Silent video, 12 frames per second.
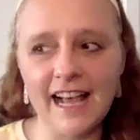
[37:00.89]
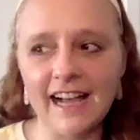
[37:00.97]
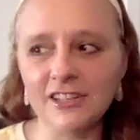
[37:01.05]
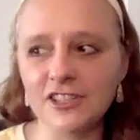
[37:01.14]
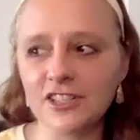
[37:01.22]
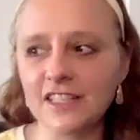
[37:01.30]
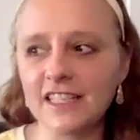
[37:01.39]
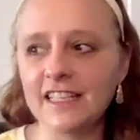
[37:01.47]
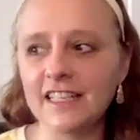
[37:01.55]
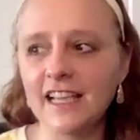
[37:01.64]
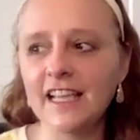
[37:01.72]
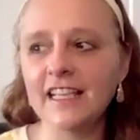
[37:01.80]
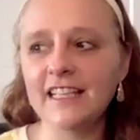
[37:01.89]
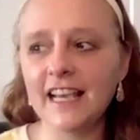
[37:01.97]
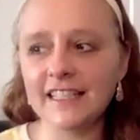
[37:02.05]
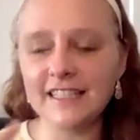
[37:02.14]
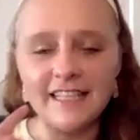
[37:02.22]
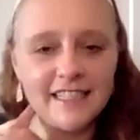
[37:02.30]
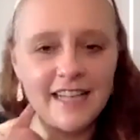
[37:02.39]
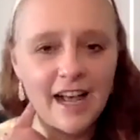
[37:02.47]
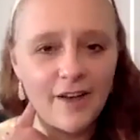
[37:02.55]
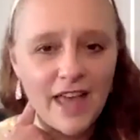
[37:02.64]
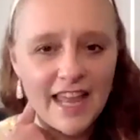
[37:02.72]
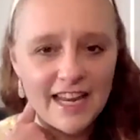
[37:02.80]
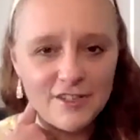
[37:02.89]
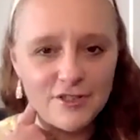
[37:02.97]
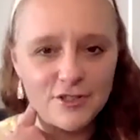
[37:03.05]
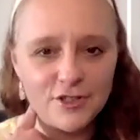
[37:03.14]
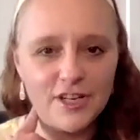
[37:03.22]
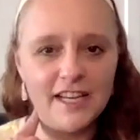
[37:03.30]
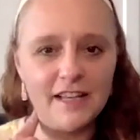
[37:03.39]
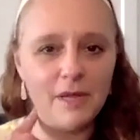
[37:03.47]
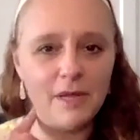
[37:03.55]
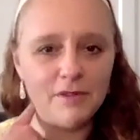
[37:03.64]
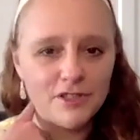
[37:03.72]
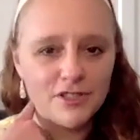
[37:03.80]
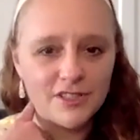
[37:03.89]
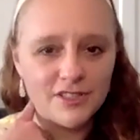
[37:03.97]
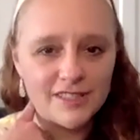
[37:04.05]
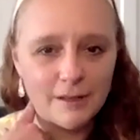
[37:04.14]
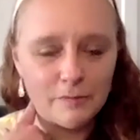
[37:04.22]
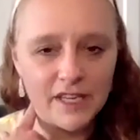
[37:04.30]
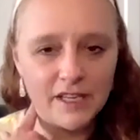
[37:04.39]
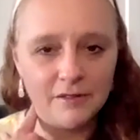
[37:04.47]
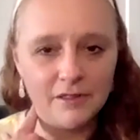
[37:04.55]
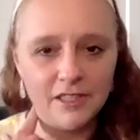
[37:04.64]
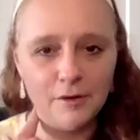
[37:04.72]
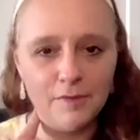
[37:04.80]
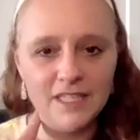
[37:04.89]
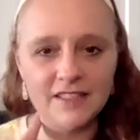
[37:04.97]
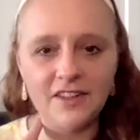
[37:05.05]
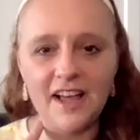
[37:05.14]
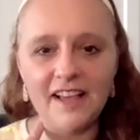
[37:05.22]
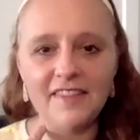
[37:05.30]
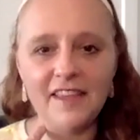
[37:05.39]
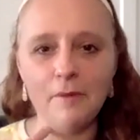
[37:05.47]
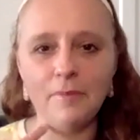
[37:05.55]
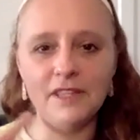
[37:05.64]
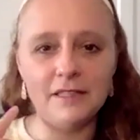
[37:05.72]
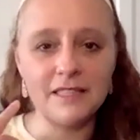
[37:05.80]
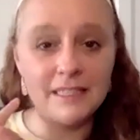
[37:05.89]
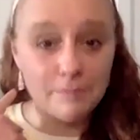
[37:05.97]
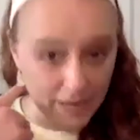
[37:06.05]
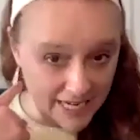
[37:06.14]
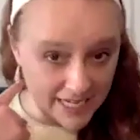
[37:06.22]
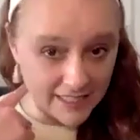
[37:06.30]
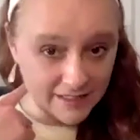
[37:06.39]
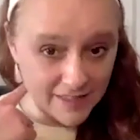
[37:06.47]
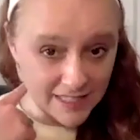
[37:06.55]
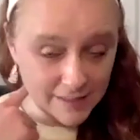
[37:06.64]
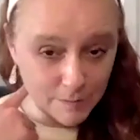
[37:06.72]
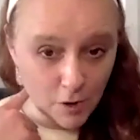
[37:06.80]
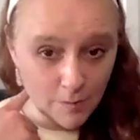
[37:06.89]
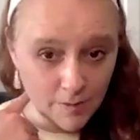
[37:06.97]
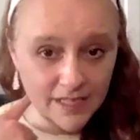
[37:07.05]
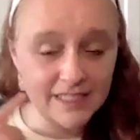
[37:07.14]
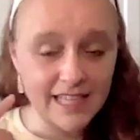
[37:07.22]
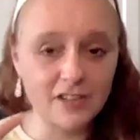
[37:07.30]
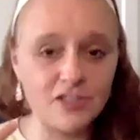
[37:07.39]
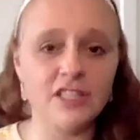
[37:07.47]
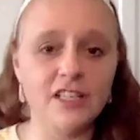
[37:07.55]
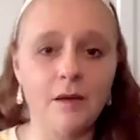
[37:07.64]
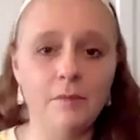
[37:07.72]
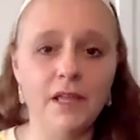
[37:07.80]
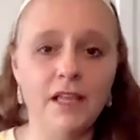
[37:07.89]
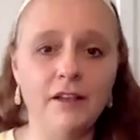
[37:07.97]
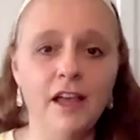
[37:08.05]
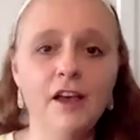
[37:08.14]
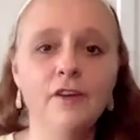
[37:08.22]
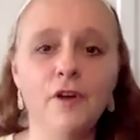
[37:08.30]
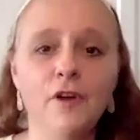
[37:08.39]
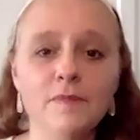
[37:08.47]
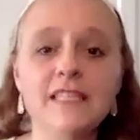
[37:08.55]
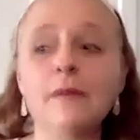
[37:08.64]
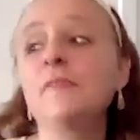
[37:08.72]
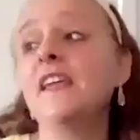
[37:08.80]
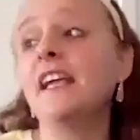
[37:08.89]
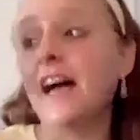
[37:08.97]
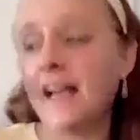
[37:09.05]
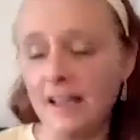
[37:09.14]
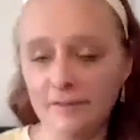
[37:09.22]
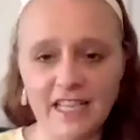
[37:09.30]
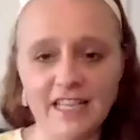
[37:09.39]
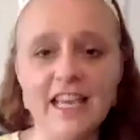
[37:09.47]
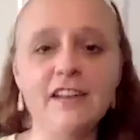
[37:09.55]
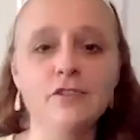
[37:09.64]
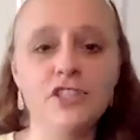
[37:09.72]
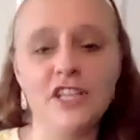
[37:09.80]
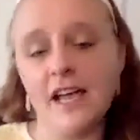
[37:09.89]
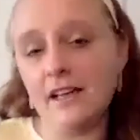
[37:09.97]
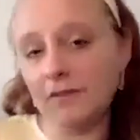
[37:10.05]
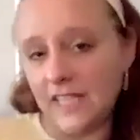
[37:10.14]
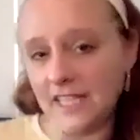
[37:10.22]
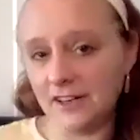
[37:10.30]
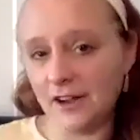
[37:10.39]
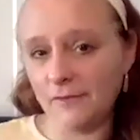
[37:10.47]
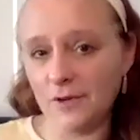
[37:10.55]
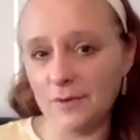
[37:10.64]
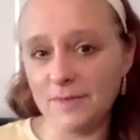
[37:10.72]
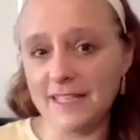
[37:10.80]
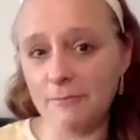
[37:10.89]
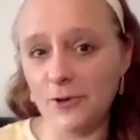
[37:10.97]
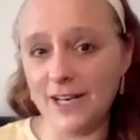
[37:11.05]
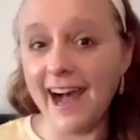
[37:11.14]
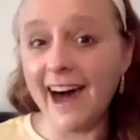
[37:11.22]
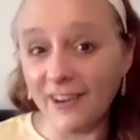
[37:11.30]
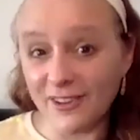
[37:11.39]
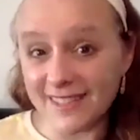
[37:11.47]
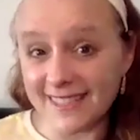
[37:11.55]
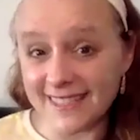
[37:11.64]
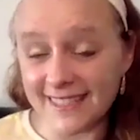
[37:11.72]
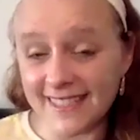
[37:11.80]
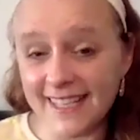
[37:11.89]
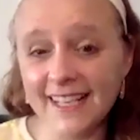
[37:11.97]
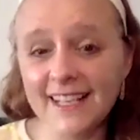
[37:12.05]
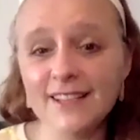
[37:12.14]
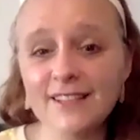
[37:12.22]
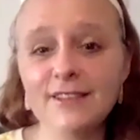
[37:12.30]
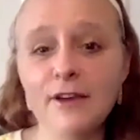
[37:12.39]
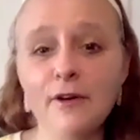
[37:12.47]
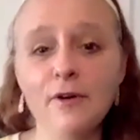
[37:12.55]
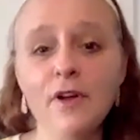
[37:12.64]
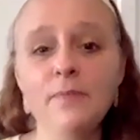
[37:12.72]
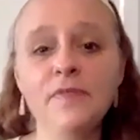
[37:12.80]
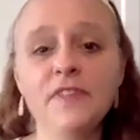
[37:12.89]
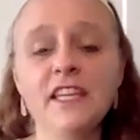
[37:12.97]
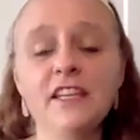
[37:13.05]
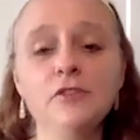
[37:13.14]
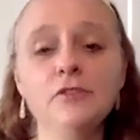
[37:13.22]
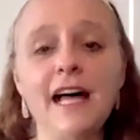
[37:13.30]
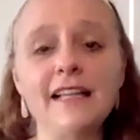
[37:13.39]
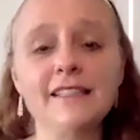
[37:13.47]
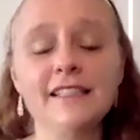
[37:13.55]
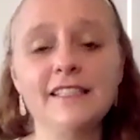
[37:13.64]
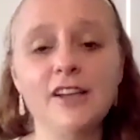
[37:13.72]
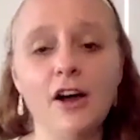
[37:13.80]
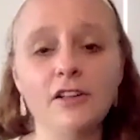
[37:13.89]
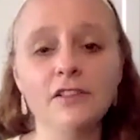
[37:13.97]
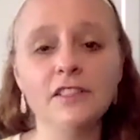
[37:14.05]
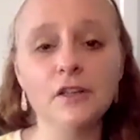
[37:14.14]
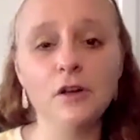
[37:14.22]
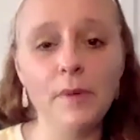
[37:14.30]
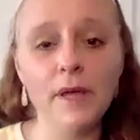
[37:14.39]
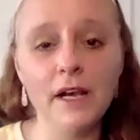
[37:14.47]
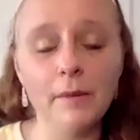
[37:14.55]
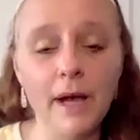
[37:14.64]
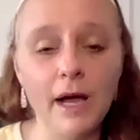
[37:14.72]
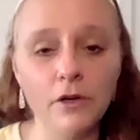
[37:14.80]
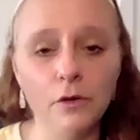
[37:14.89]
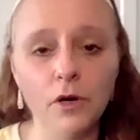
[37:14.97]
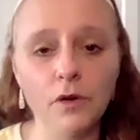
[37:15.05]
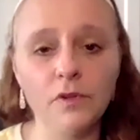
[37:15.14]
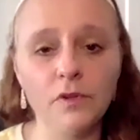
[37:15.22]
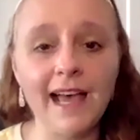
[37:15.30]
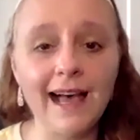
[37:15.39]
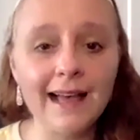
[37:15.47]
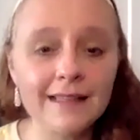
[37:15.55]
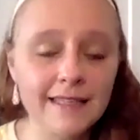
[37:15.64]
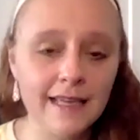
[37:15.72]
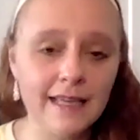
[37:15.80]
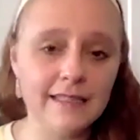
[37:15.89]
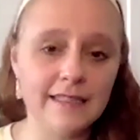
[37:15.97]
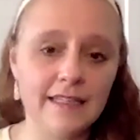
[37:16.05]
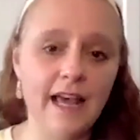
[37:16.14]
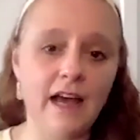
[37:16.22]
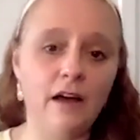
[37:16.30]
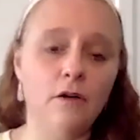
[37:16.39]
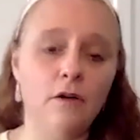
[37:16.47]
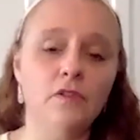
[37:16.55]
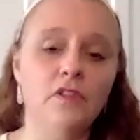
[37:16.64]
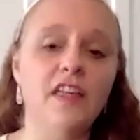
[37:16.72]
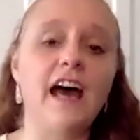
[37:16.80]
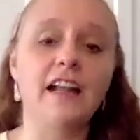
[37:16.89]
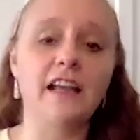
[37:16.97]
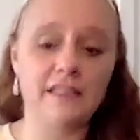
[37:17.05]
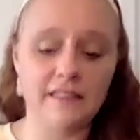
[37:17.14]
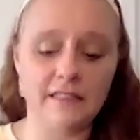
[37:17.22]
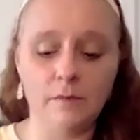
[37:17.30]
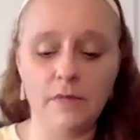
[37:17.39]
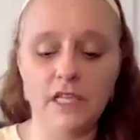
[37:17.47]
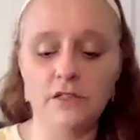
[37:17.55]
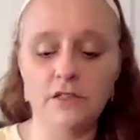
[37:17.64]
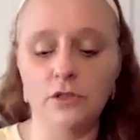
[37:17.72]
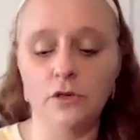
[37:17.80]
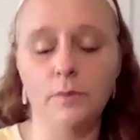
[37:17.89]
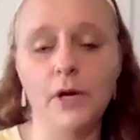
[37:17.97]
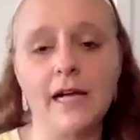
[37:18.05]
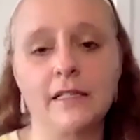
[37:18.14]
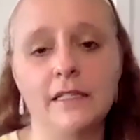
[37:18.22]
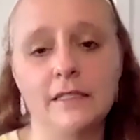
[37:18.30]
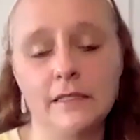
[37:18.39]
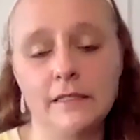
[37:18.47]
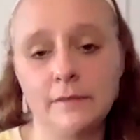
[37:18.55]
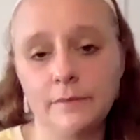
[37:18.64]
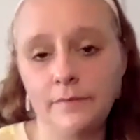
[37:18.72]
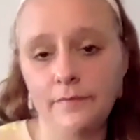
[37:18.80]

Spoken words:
actually, yes, I did have that injury and maybe there's still something, misaligned there, but this pain in this moment is actually coming from something an energy I've taken on from someone else. So can you lastly talk a little bit about your work with access and how that has come into your practice?